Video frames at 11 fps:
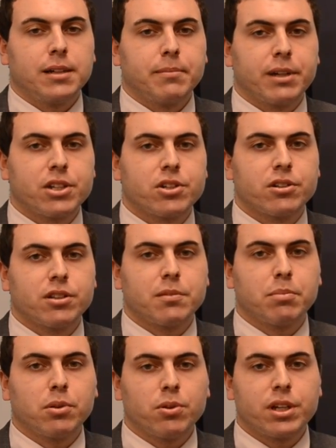making sure the
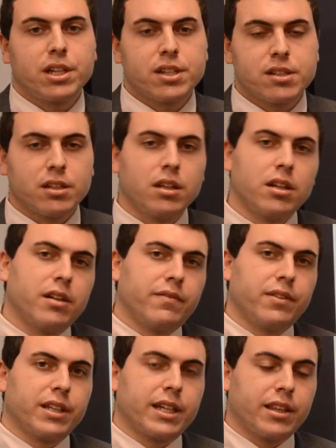employees
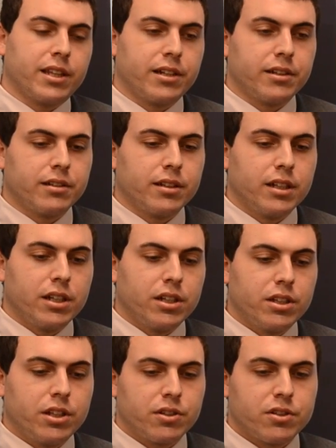feel like they're
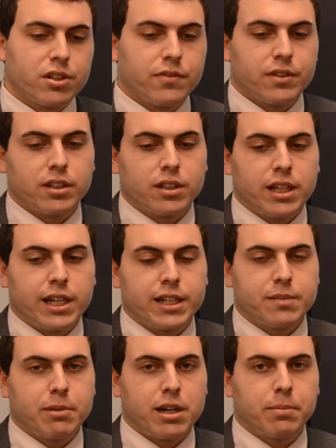serving the
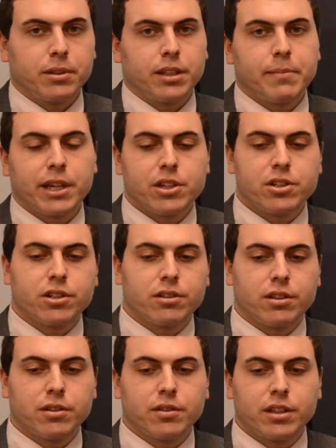clients properly, making sure
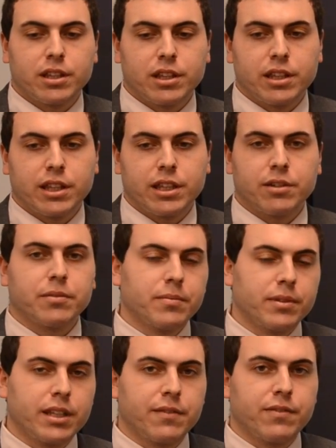
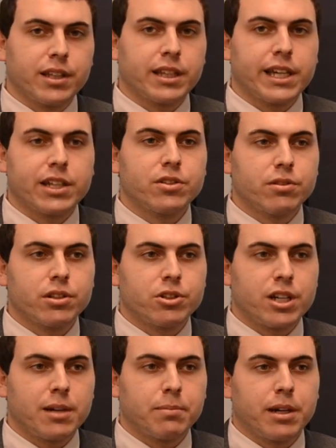they feel like they can do their
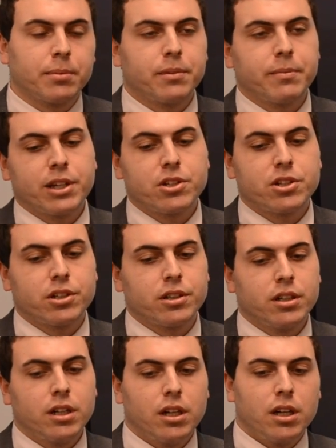job properly, making
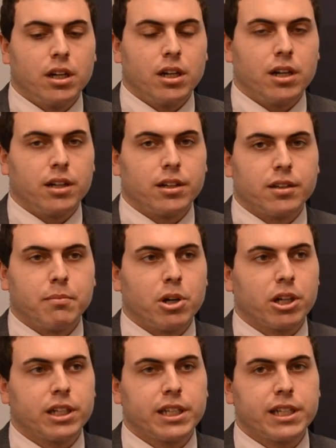sure the
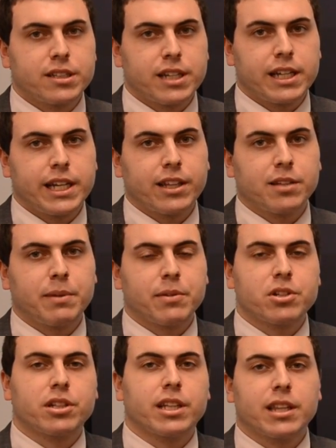marketing is getting out there,
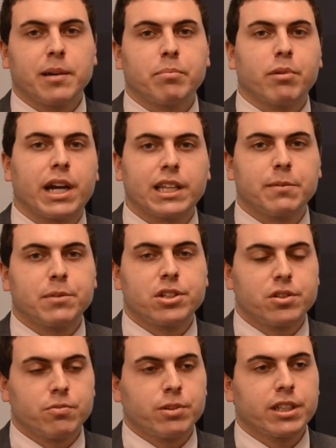making sure that brand image
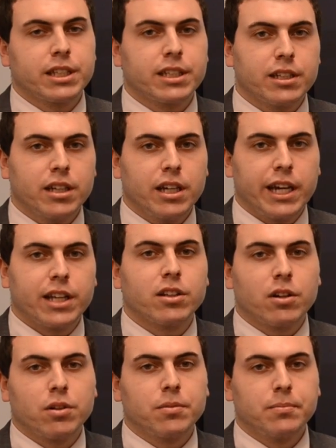is really hitting
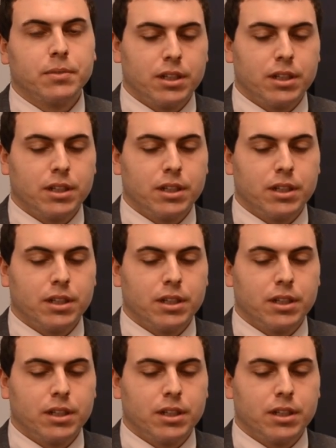home.